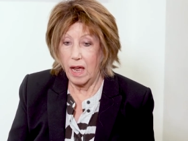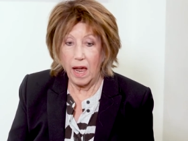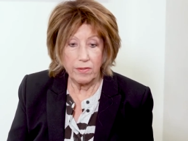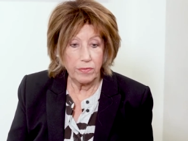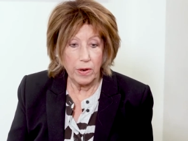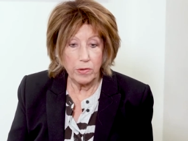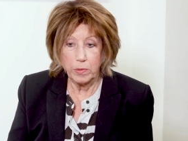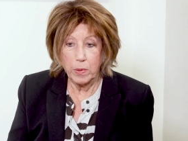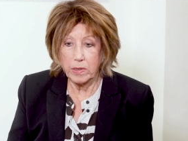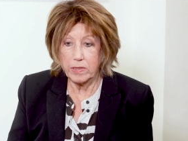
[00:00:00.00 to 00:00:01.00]
I wrote
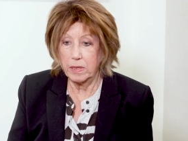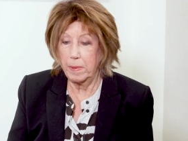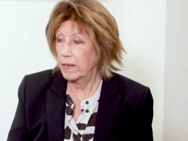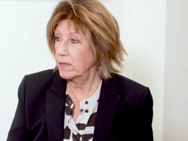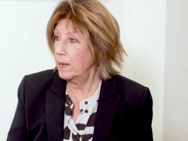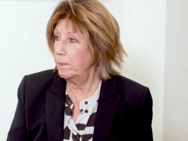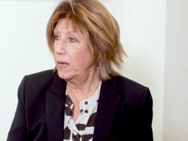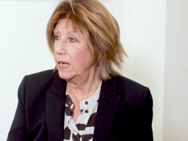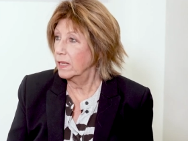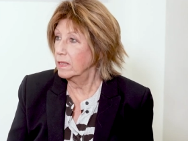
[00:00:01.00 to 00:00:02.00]
the words in about 10
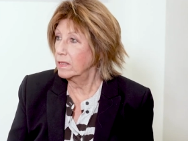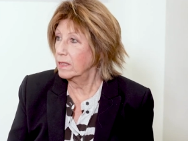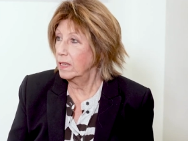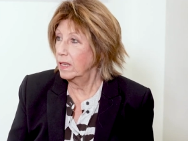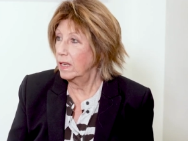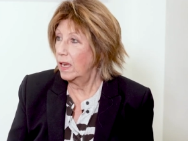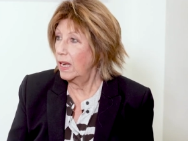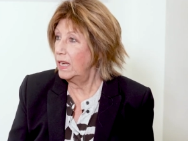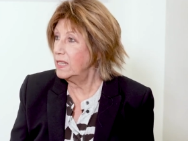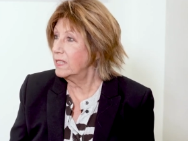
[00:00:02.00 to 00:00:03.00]
minutes.
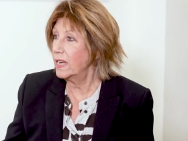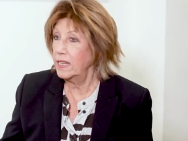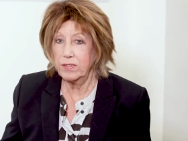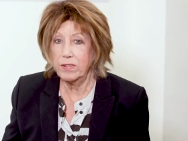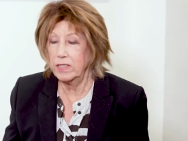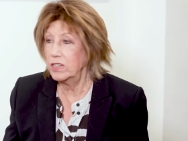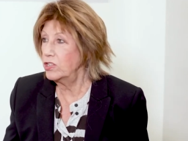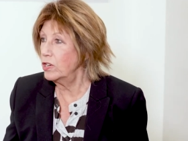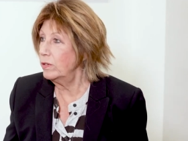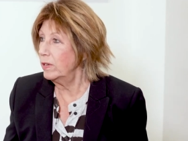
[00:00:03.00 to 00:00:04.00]
And he said he'd written the
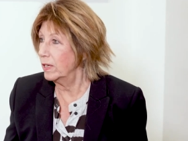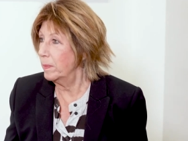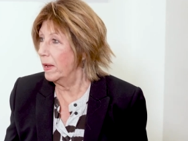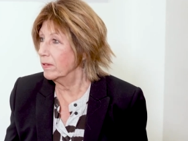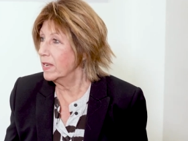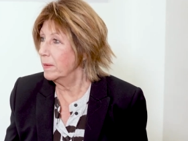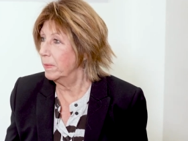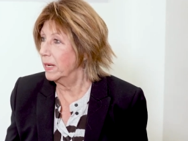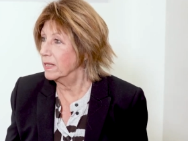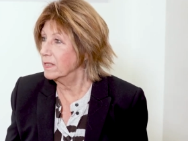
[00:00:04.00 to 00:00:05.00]
tune in about 10
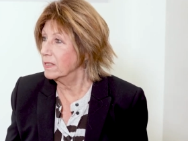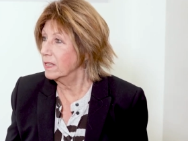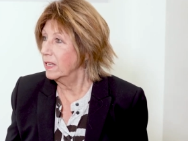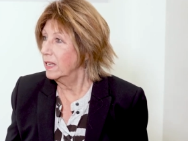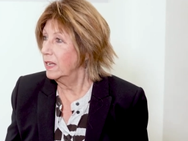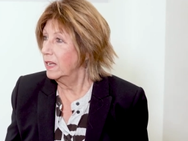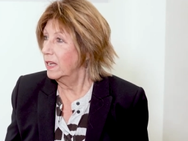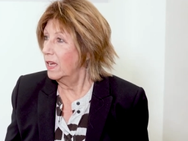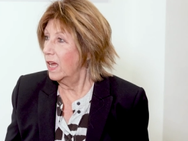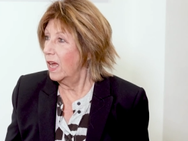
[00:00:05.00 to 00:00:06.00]
minutes.
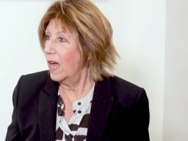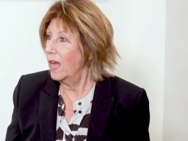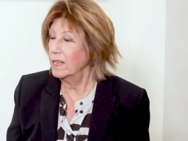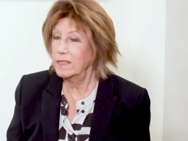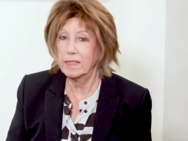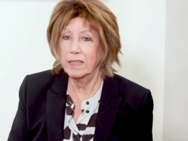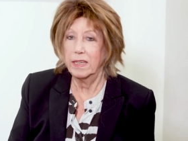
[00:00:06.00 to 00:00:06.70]
And